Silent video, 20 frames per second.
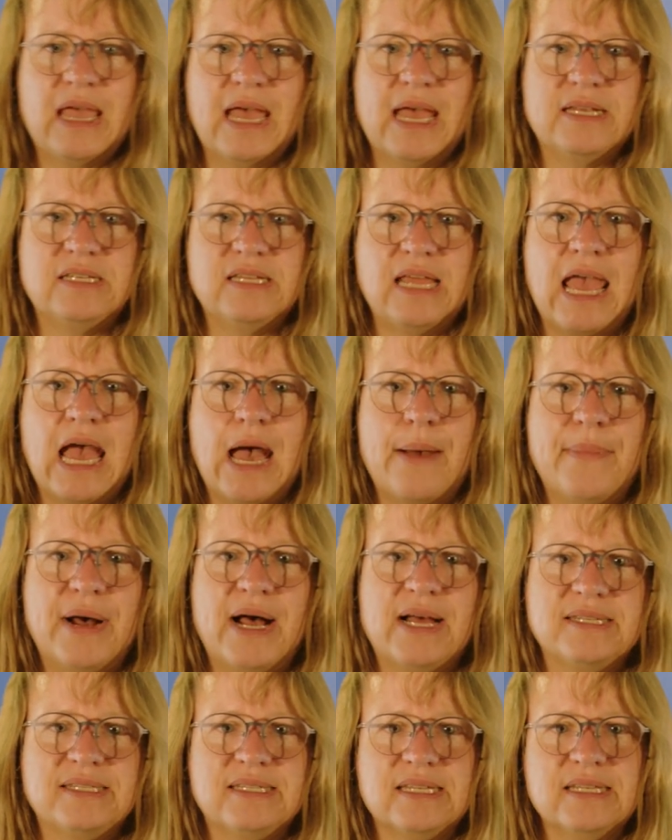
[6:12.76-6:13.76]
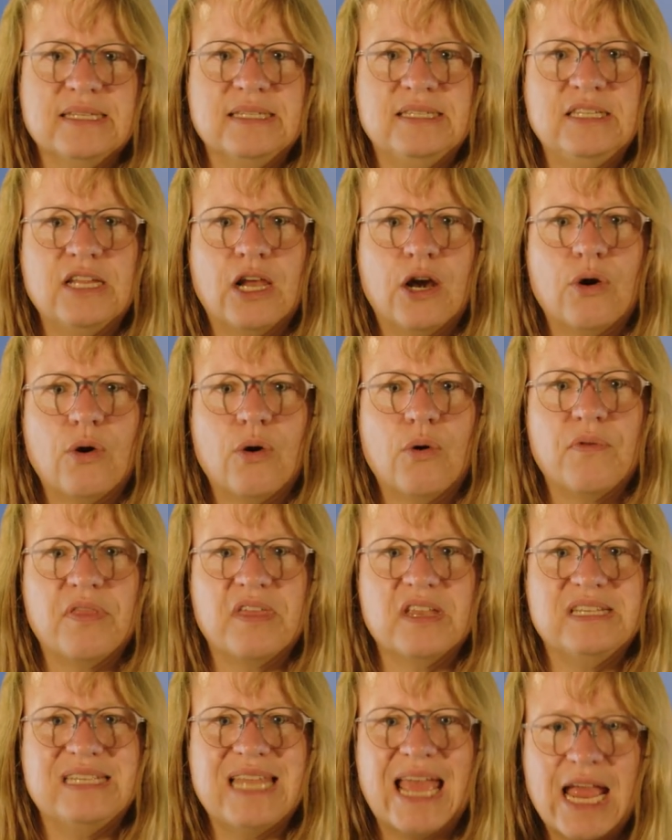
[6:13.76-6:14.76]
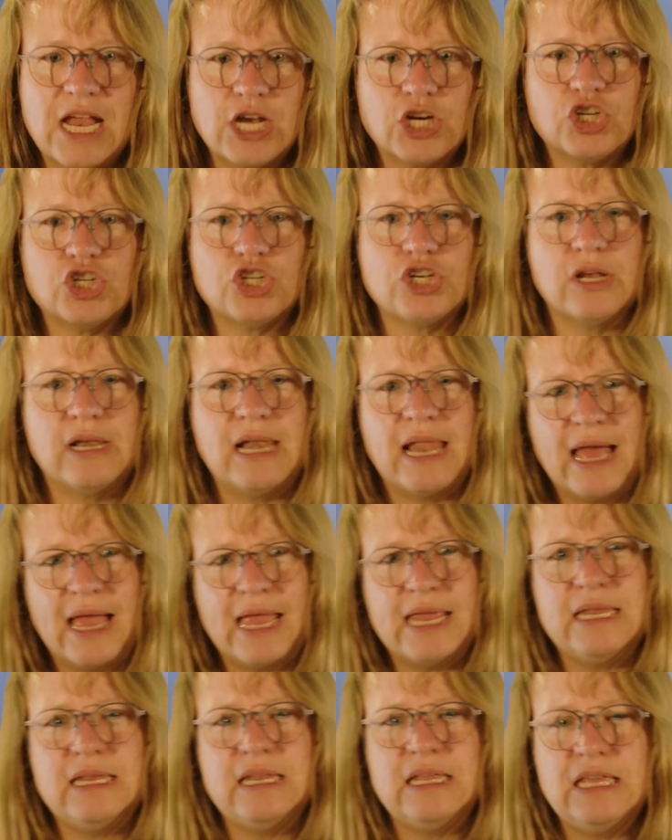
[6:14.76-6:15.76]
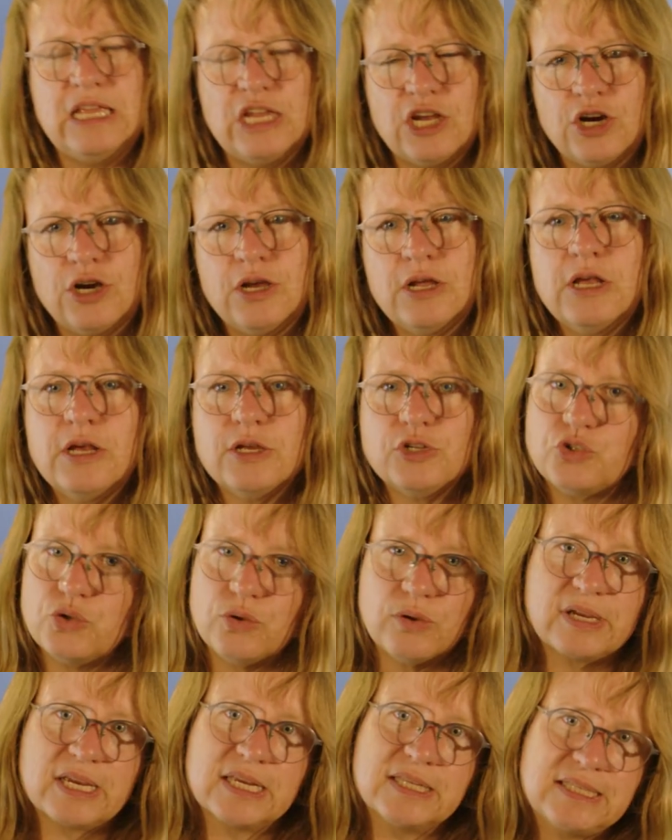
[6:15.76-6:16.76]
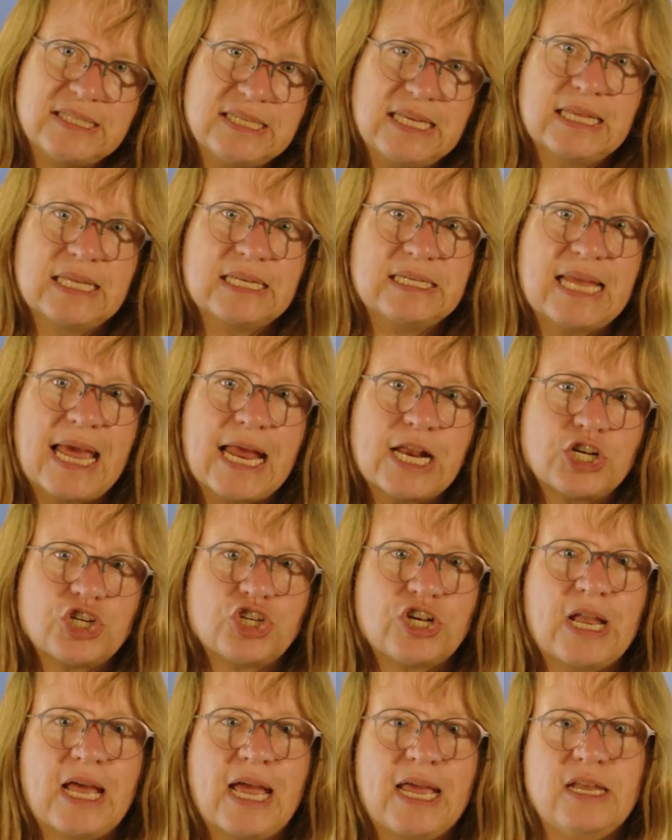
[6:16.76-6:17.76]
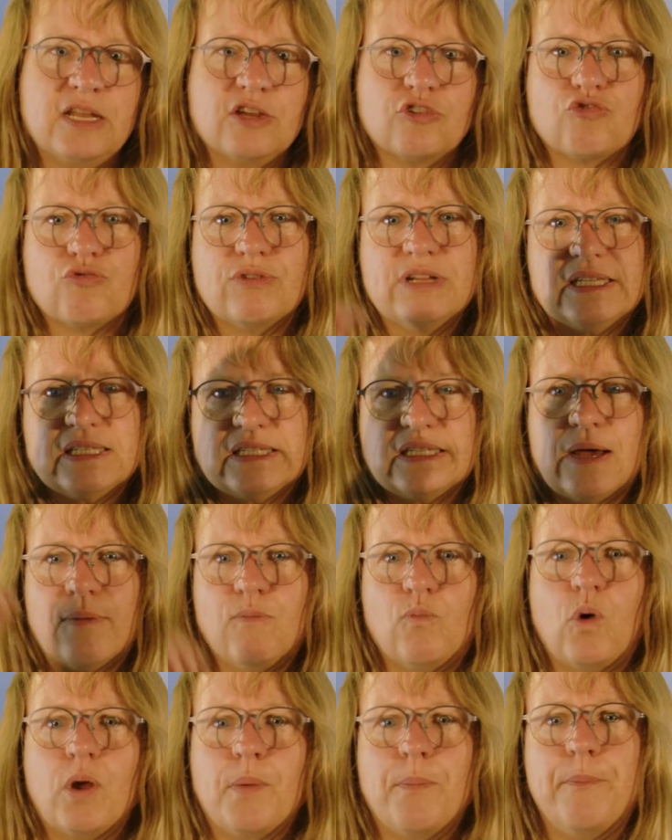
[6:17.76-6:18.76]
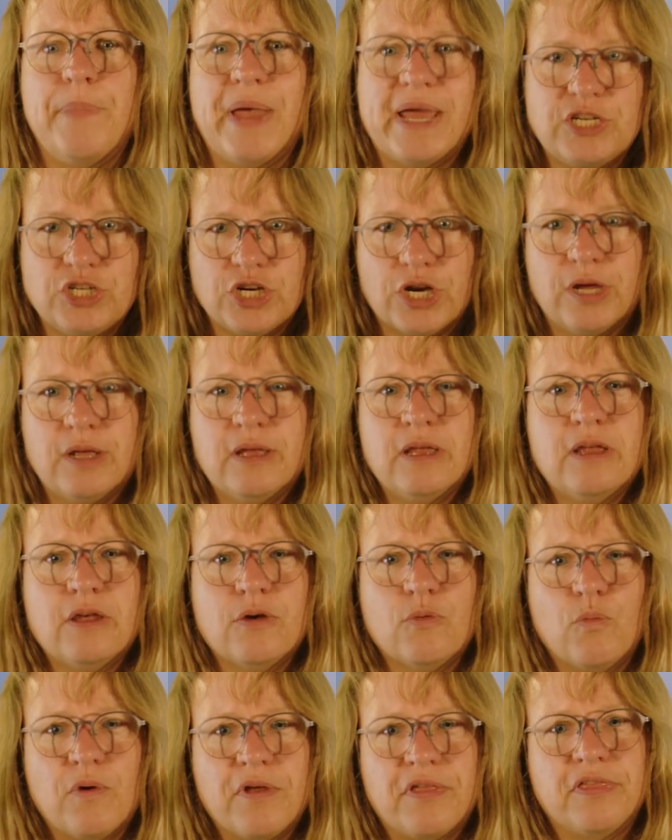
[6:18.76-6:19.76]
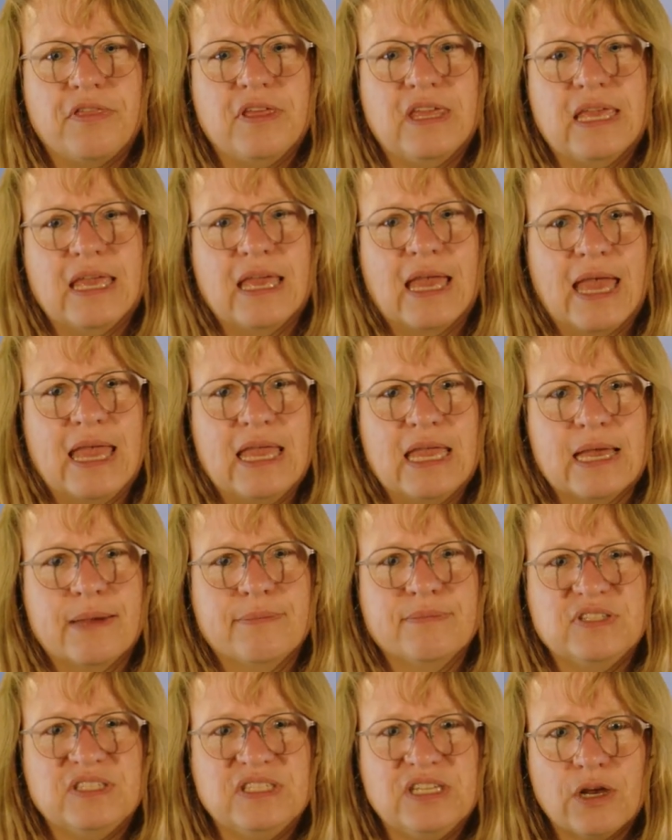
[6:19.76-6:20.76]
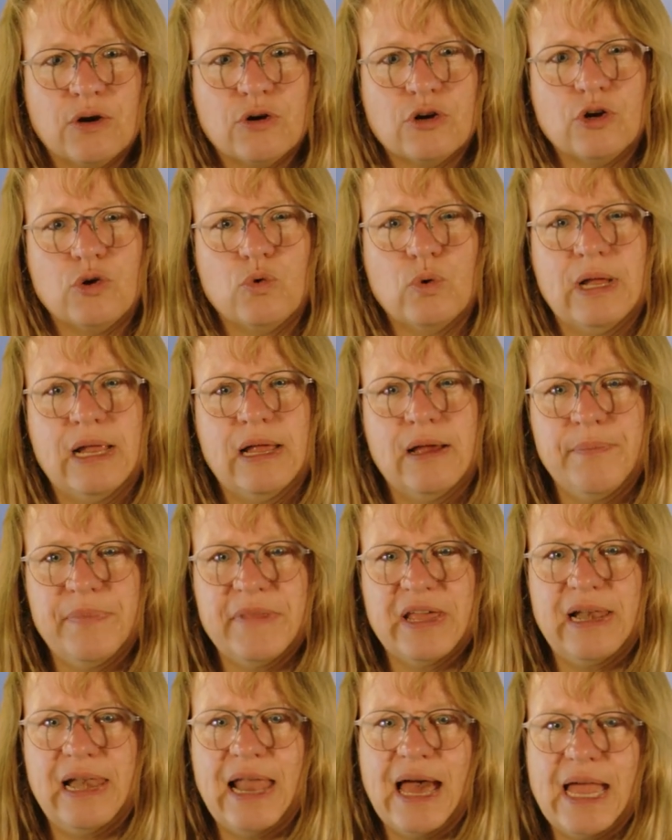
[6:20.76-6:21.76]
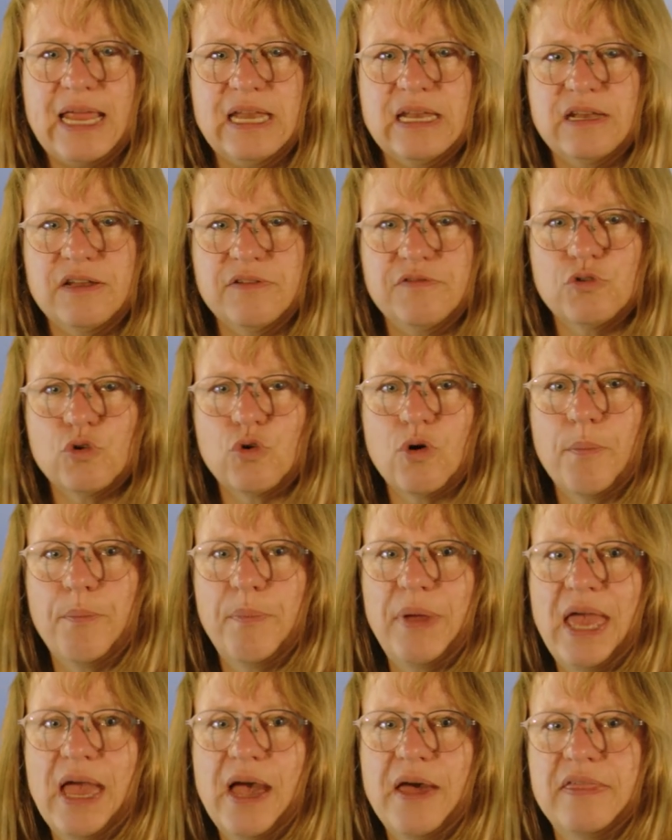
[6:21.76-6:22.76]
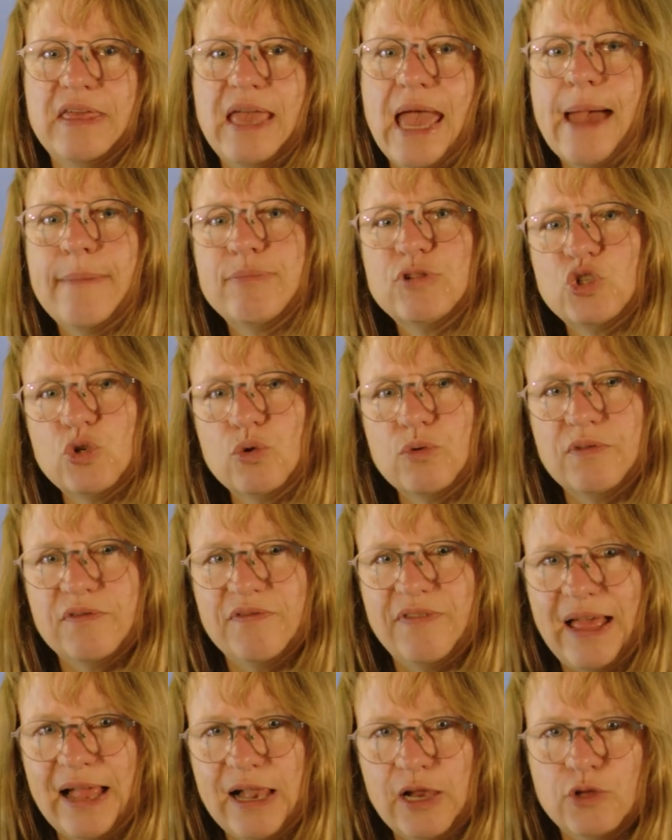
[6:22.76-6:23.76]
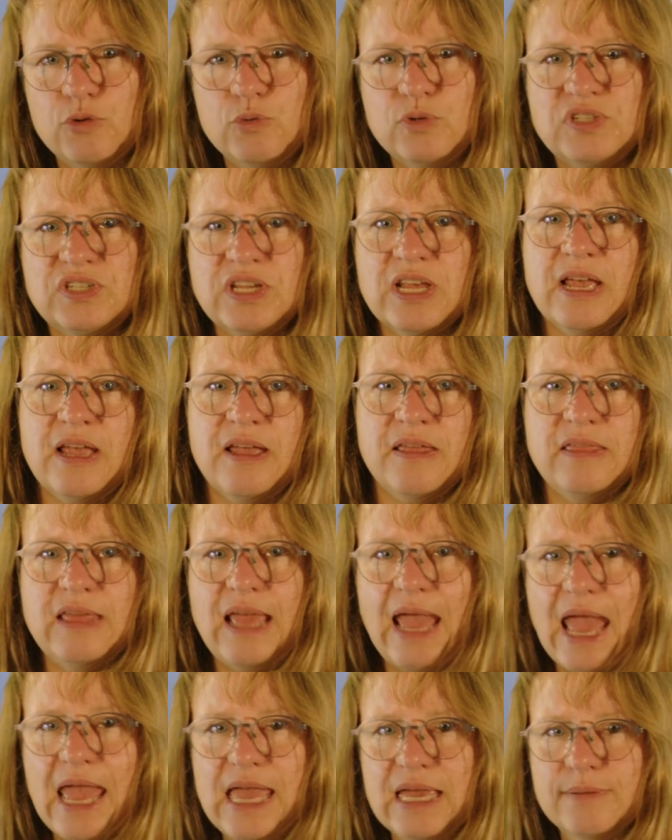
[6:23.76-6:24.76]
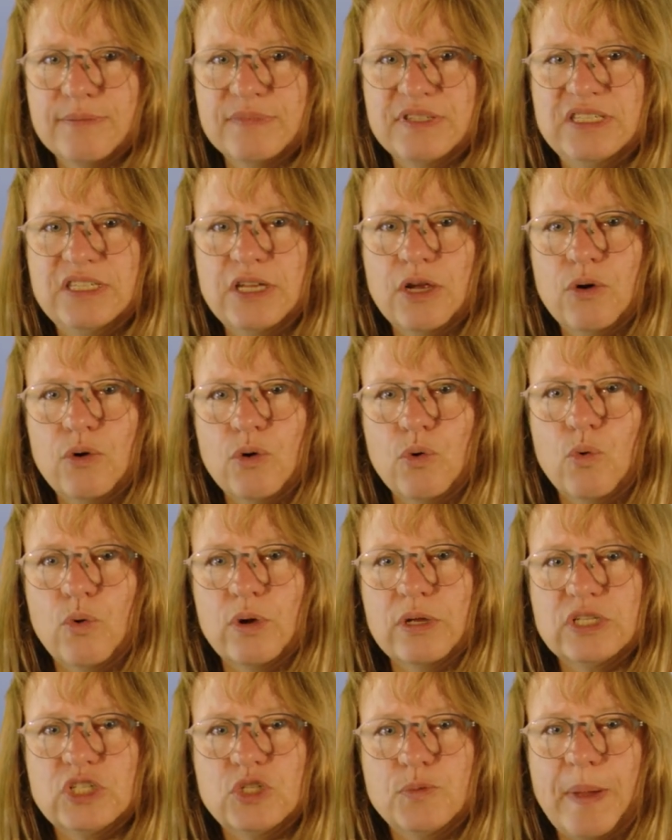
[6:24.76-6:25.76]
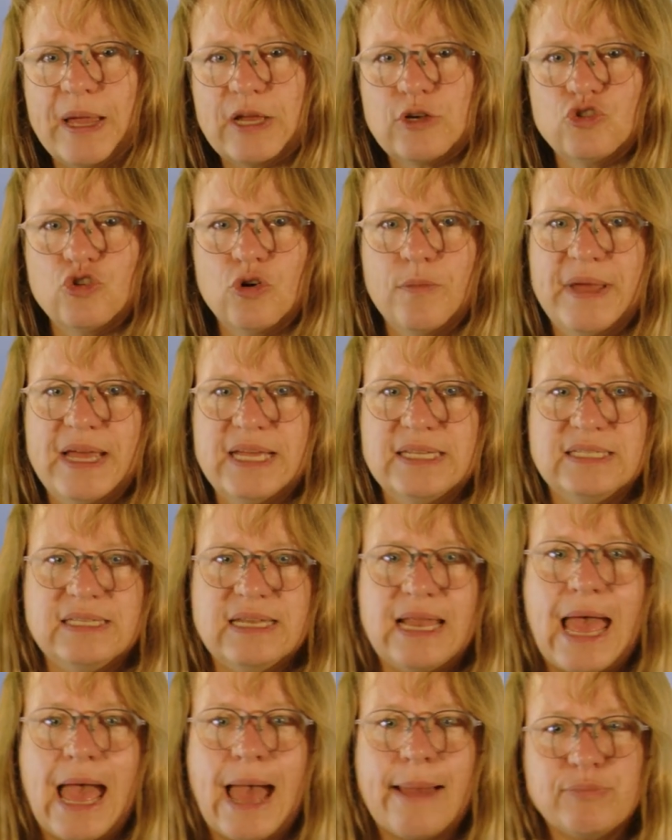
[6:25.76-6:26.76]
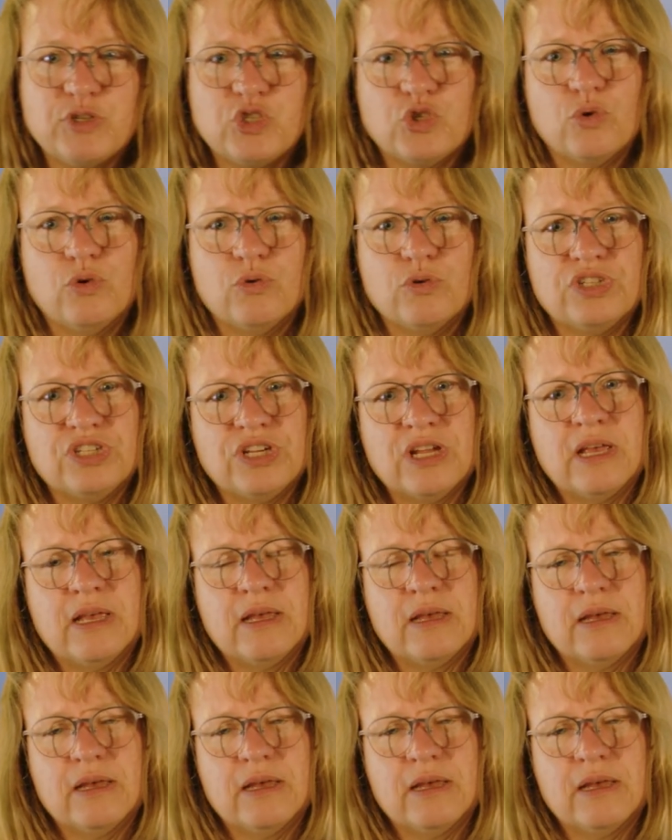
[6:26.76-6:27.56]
at air mass 0 the dashed line here. So you can see the dashed line agrees somewhat better with the AM0 line. And if you compare the absolute values, the AM0 spectrum has an absolute